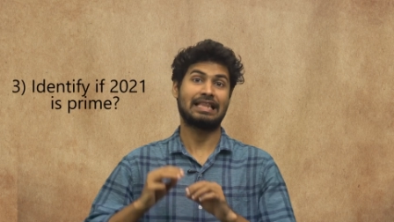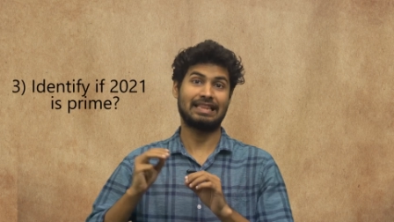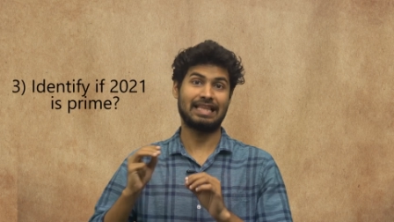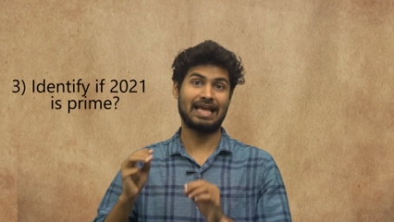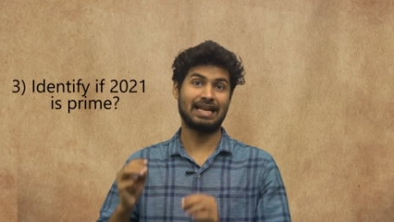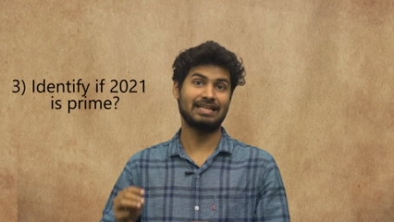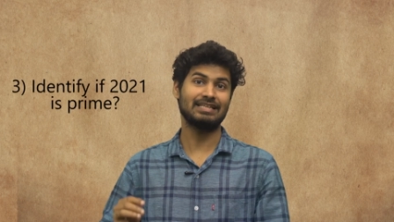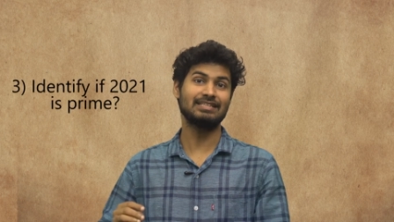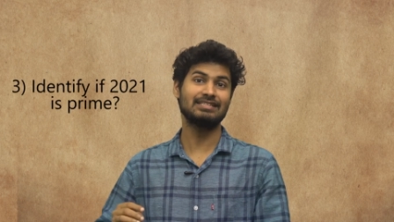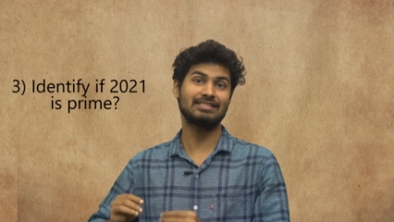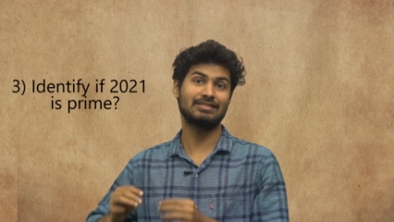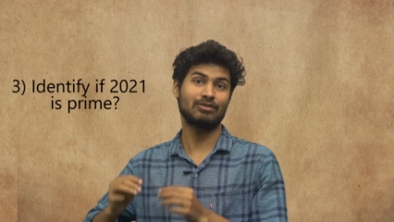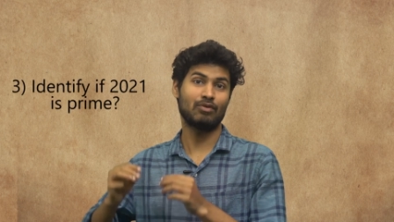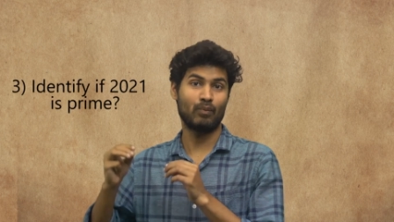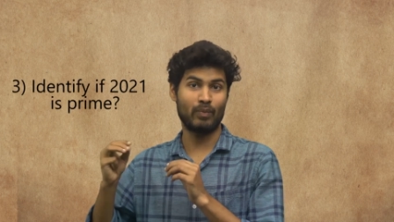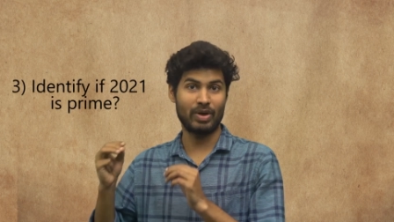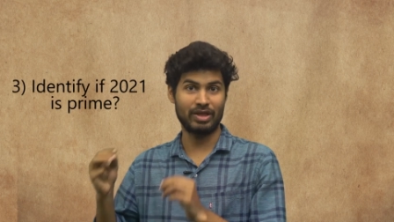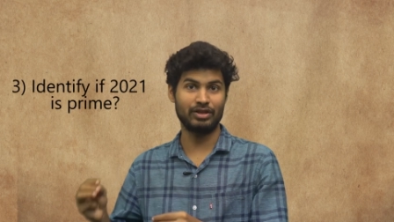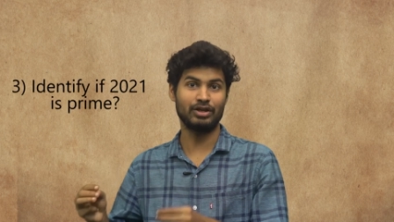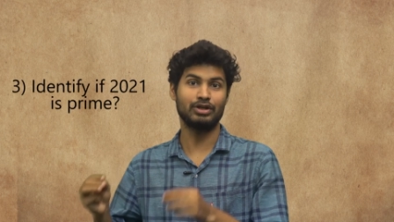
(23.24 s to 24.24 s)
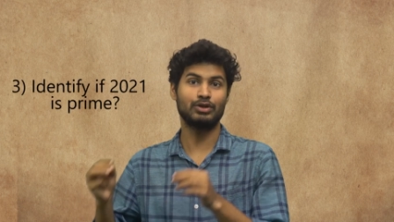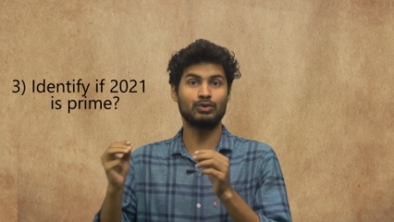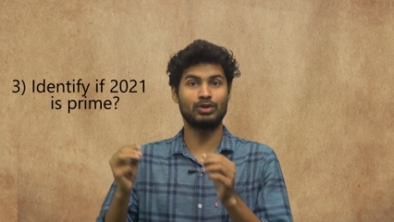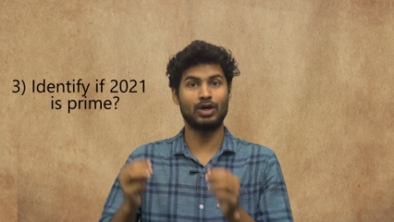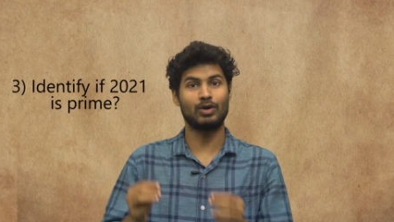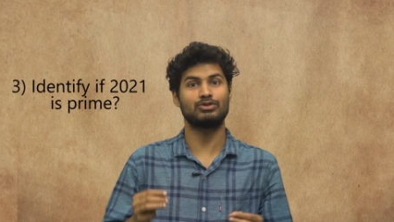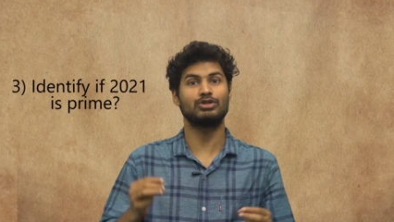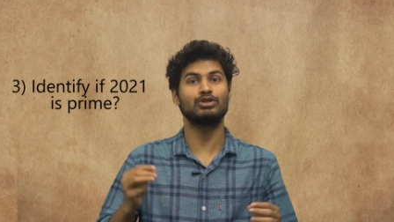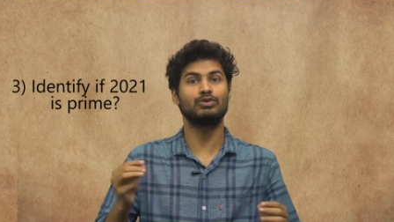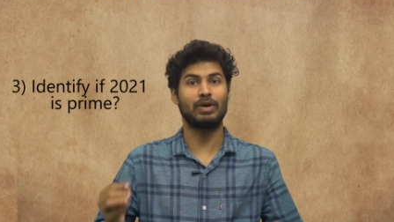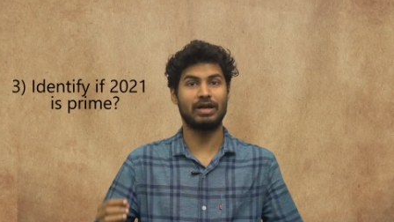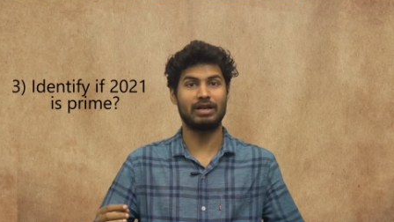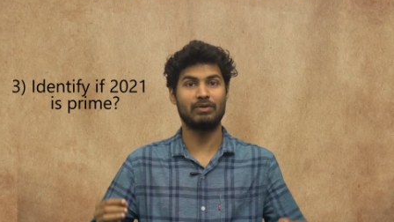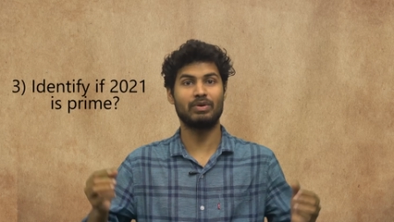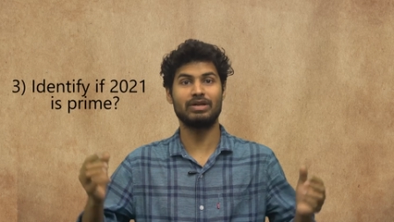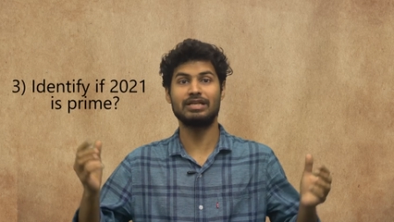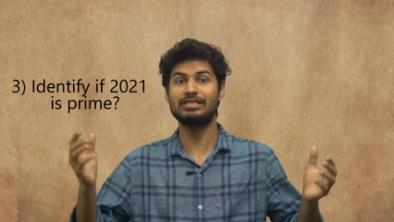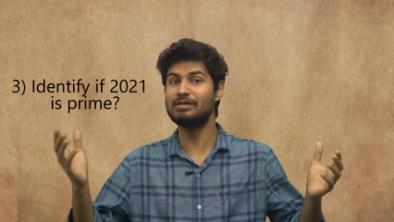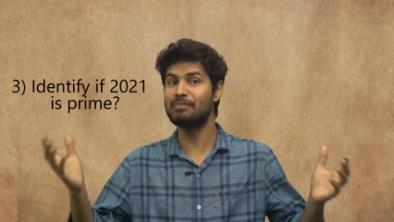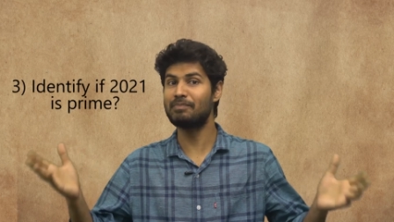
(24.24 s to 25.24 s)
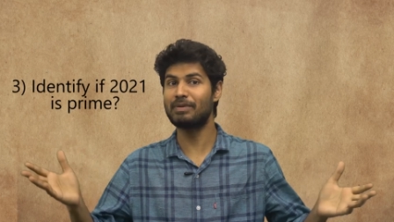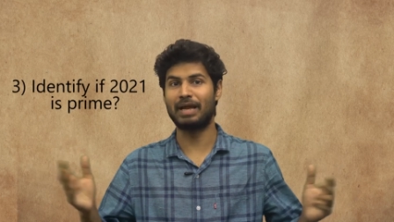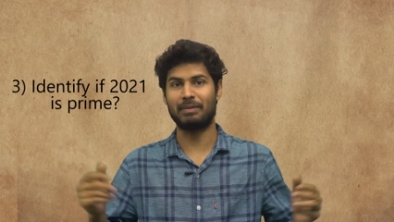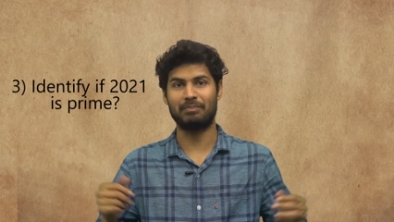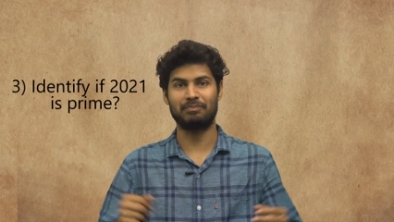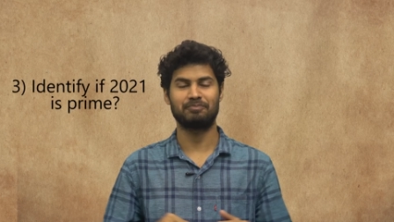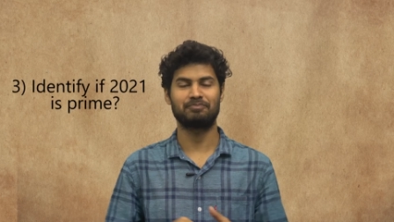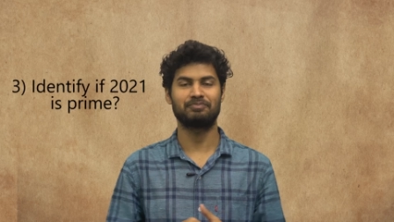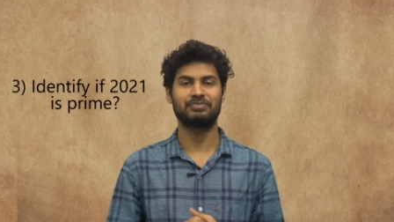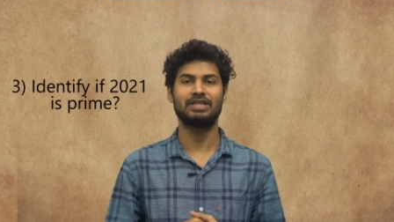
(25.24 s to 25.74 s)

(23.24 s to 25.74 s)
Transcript: That is whether 2021 is a prime.